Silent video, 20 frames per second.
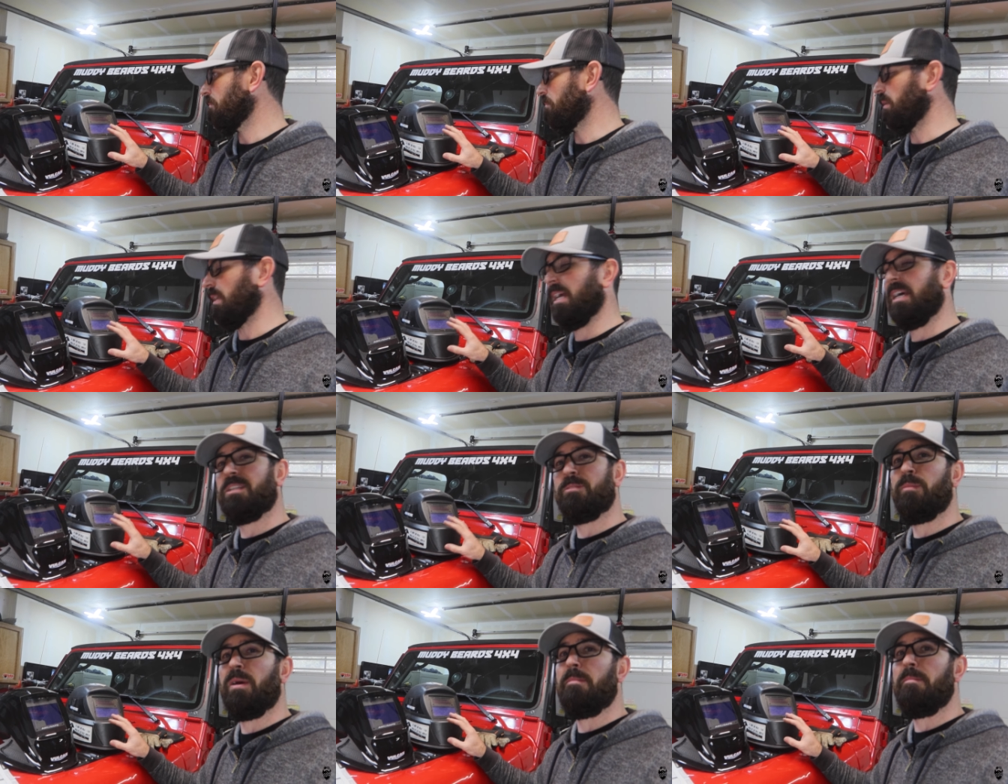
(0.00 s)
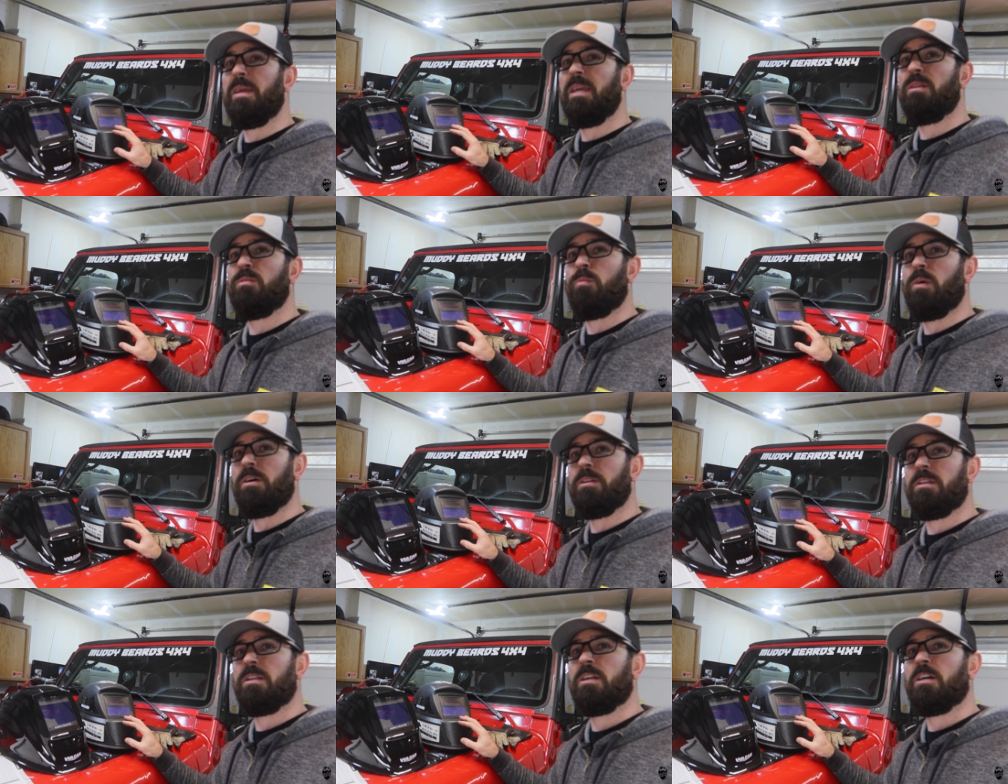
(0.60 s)
But as my main
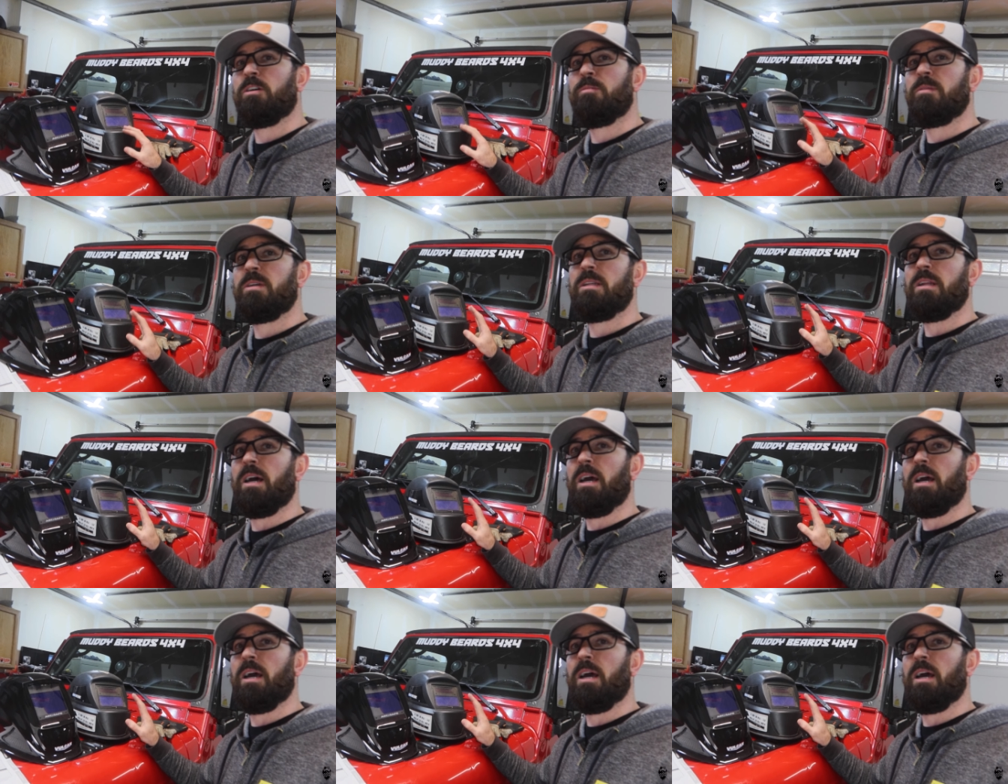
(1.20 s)
welding helmet,